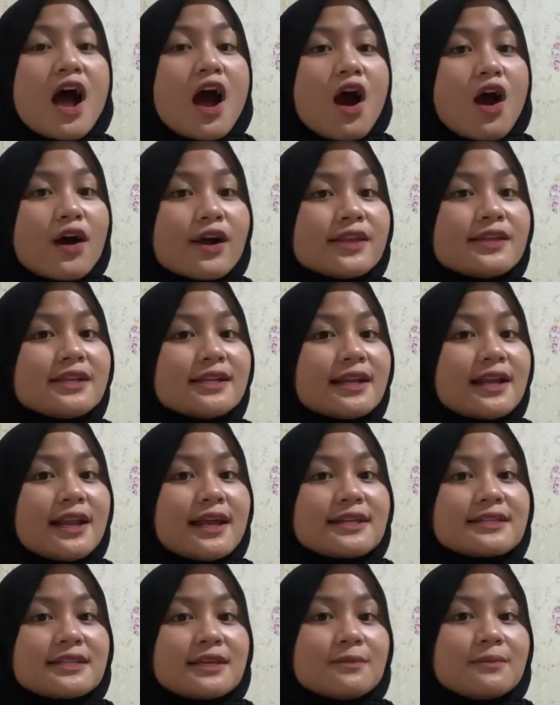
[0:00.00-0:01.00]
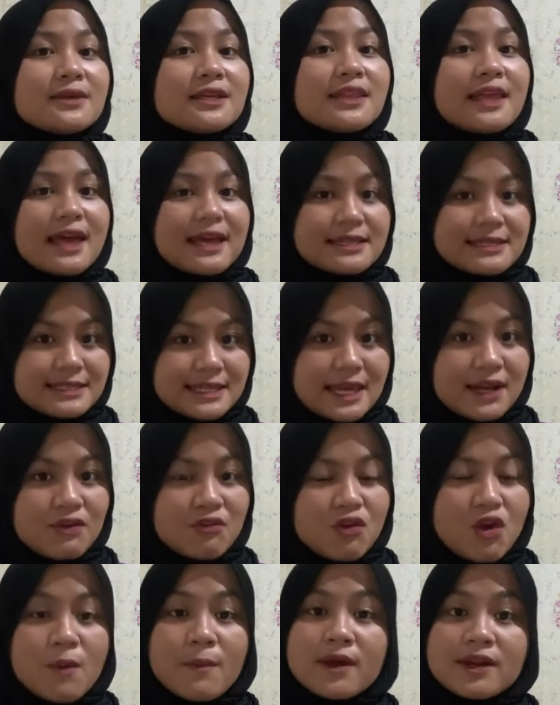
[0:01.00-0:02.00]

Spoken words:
original lexeme it has changed from a